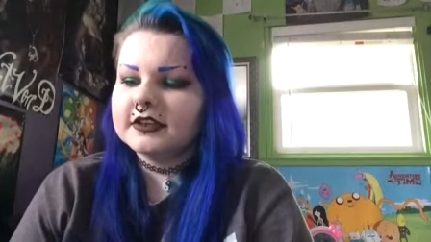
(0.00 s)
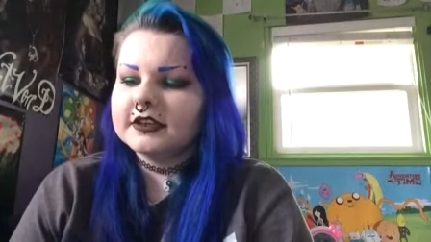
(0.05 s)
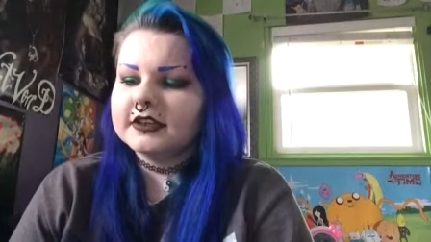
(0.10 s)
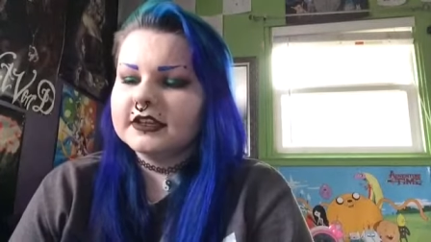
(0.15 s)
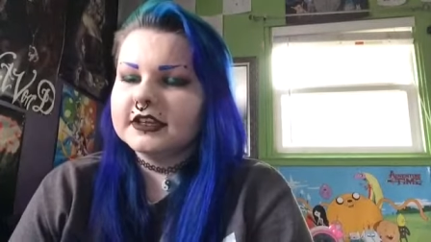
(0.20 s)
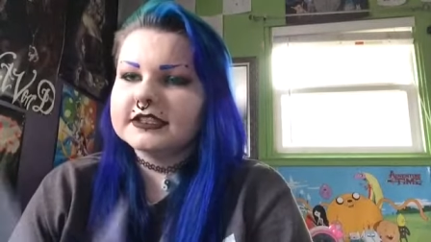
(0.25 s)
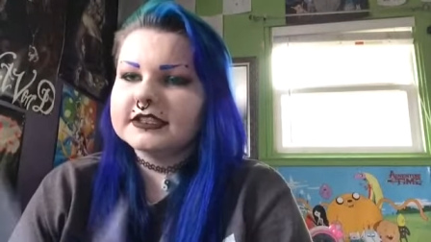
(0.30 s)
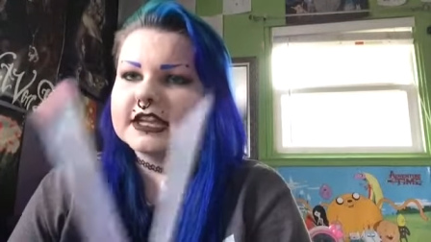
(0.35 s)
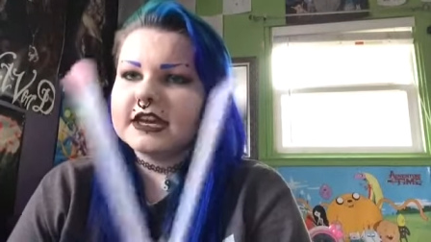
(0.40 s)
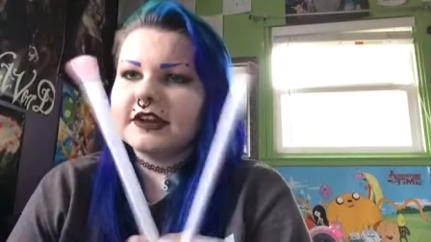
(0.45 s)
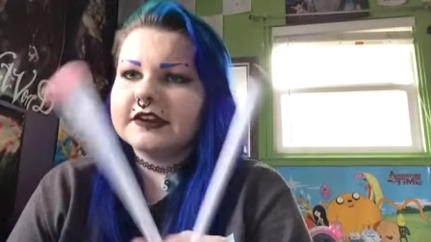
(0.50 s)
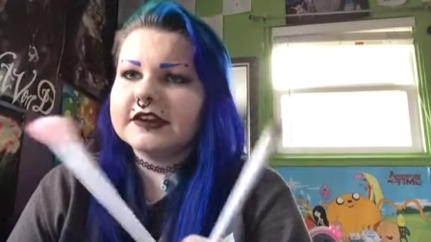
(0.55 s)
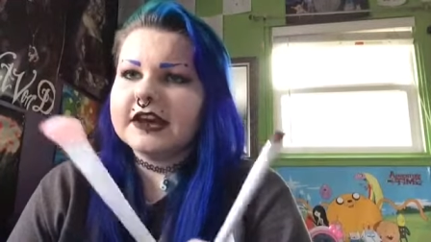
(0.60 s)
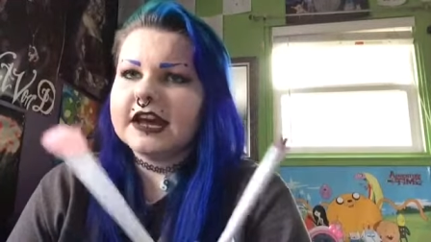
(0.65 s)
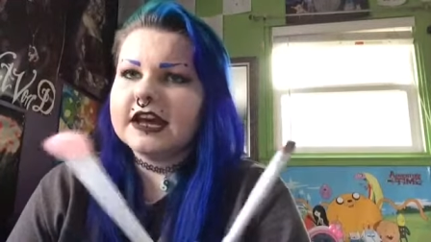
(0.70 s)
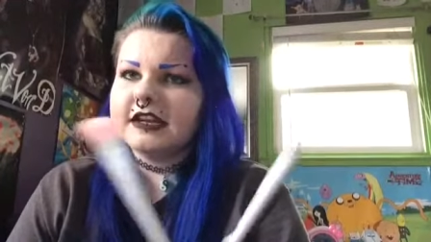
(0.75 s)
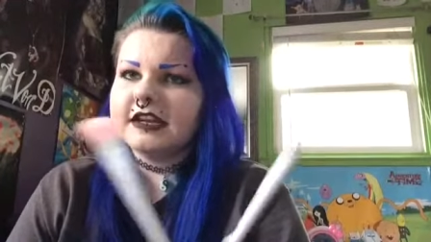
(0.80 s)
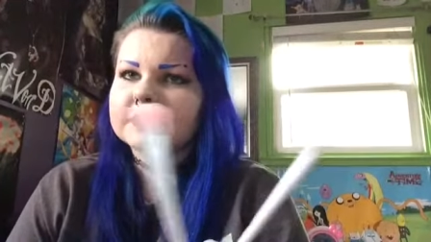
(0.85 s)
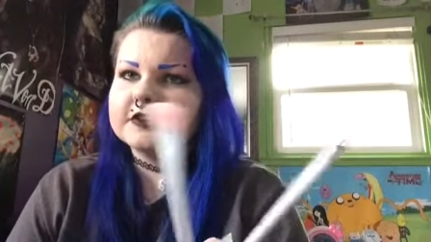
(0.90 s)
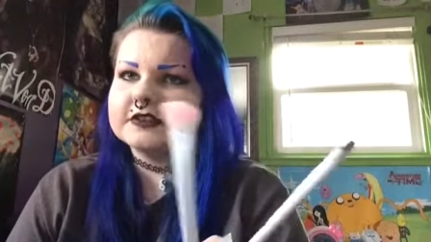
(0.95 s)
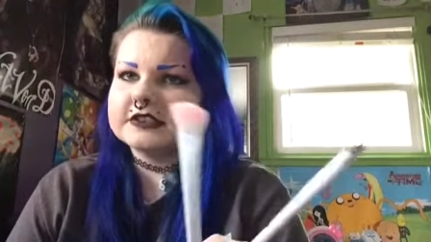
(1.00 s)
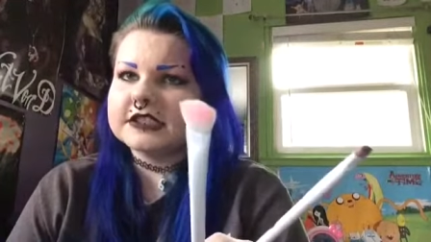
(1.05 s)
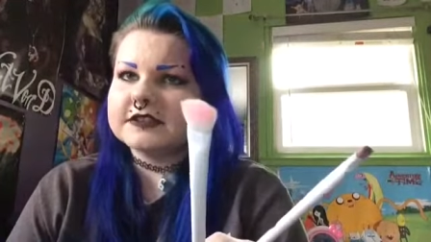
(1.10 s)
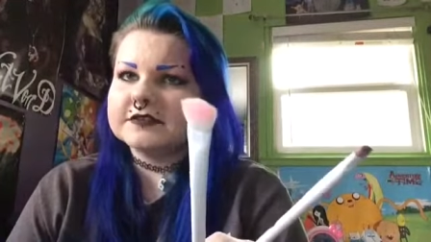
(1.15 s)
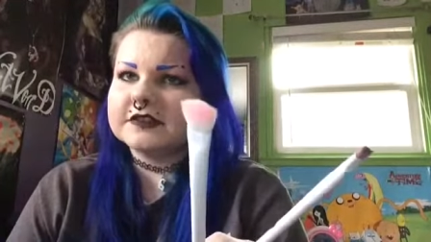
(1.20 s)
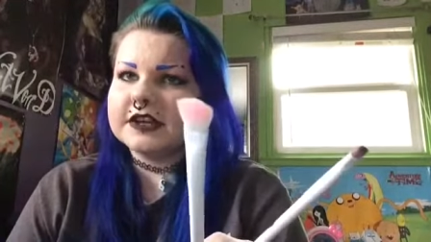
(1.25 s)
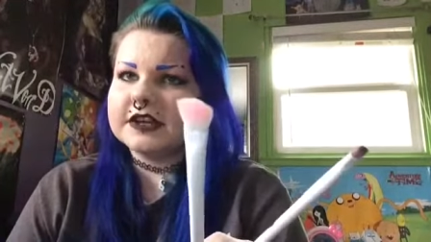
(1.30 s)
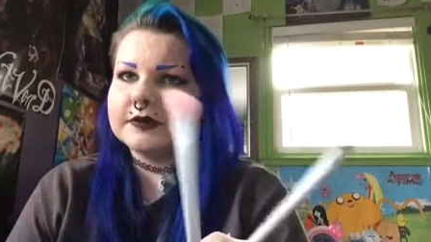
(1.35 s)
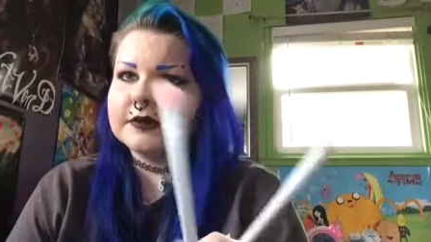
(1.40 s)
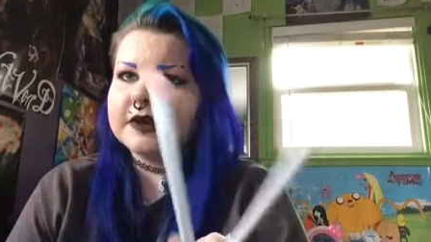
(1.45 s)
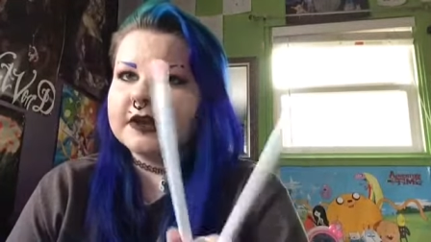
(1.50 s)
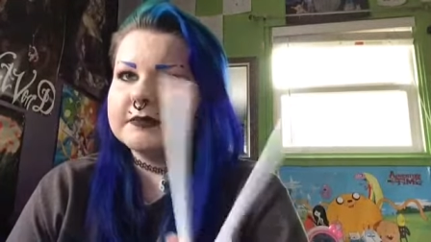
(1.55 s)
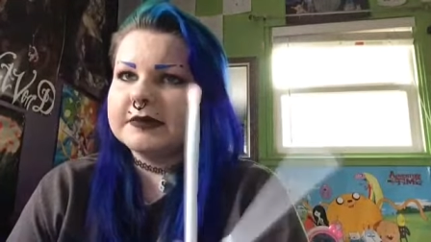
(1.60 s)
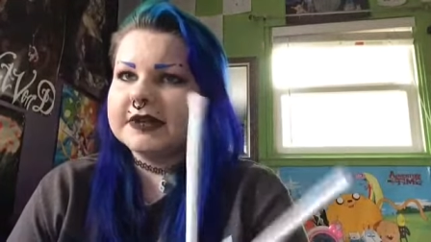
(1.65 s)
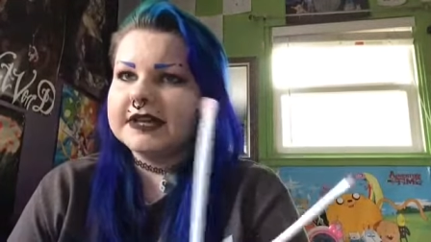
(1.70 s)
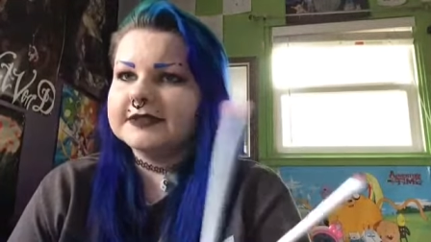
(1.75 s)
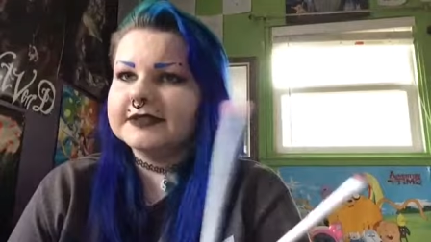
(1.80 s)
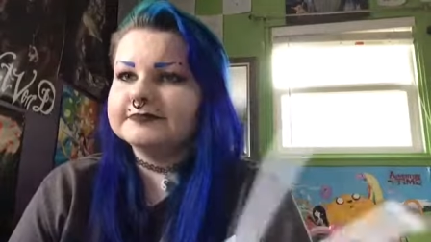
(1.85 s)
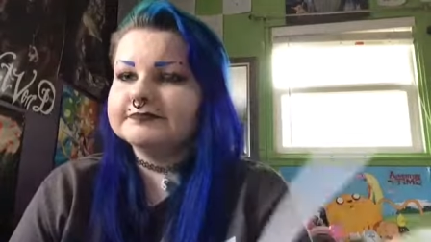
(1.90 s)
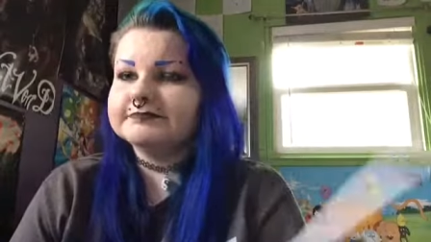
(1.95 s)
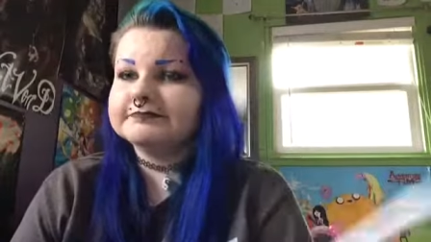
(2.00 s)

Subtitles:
because I don't know how to use this very well, but